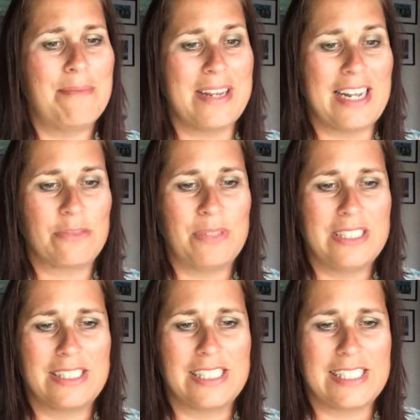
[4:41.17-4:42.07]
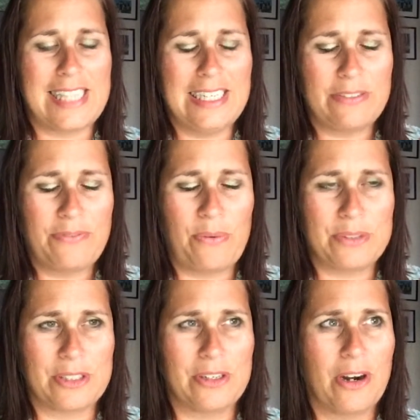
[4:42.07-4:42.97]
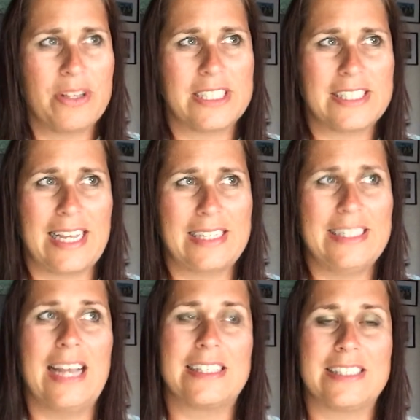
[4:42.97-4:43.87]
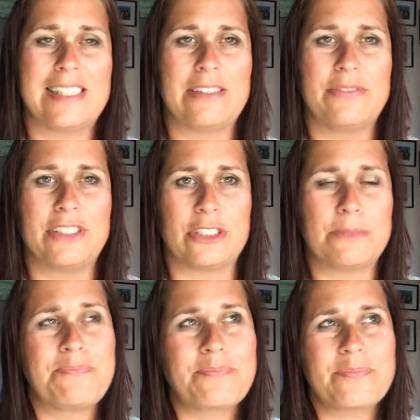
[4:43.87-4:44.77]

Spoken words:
The next one is the sent folder, or the sent filter.